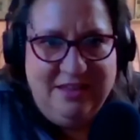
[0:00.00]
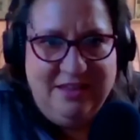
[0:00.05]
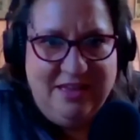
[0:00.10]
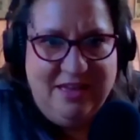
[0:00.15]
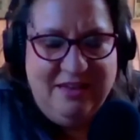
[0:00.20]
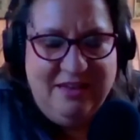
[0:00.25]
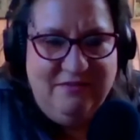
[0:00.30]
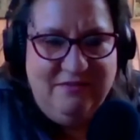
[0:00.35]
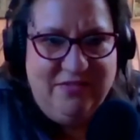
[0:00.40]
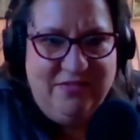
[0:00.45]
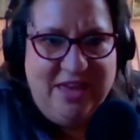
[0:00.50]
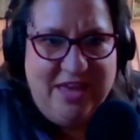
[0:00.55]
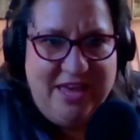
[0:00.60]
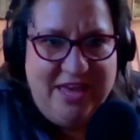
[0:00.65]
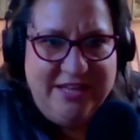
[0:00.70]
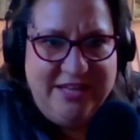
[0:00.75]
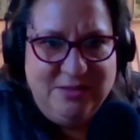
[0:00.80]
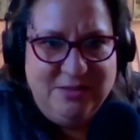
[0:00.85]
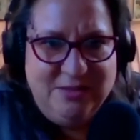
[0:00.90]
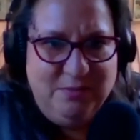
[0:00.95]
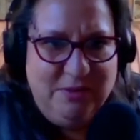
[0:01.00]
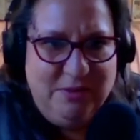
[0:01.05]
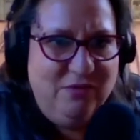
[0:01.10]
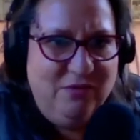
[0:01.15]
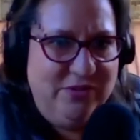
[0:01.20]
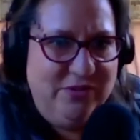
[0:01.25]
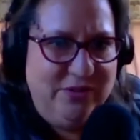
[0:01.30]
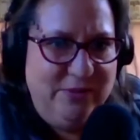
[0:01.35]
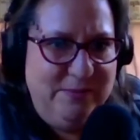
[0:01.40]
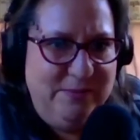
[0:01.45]
of the heads
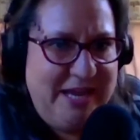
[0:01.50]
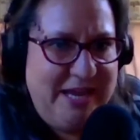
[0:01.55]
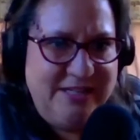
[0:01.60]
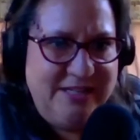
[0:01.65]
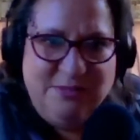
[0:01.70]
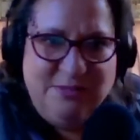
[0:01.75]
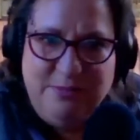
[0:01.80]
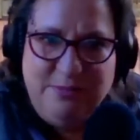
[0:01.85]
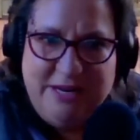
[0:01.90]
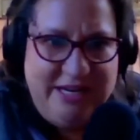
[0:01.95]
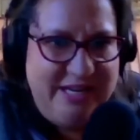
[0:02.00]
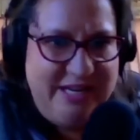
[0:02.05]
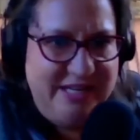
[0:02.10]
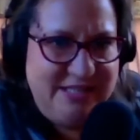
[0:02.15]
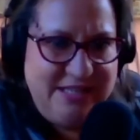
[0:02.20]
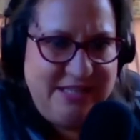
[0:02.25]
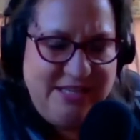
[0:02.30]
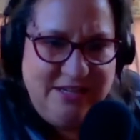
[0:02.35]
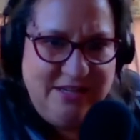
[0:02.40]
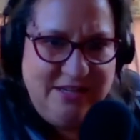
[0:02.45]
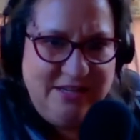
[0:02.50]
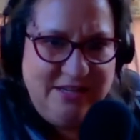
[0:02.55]
before the mains, but it isn't.